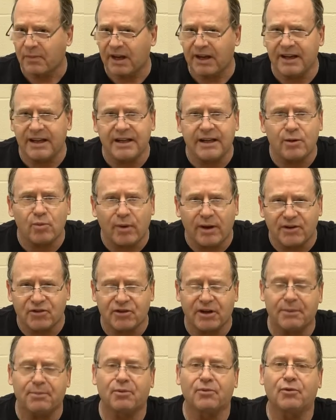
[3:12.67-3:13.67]
any way,
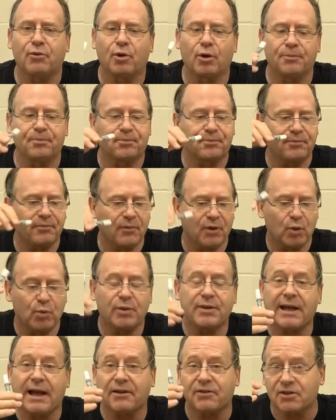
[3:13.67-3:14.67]
shape, or form
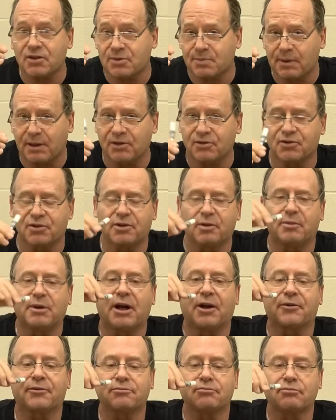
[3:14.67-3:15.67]
without the sponge in their
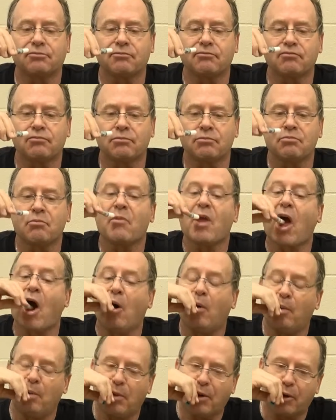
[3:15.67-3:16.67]
mouth.
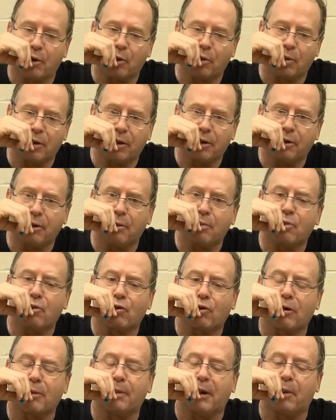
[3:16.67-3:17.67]
And go in and
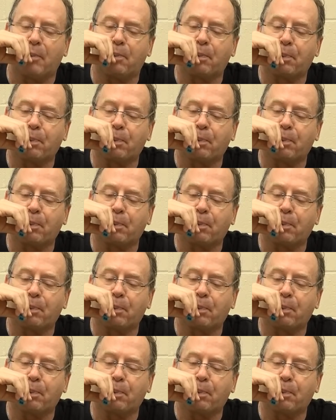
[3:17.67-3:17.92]
absorb it.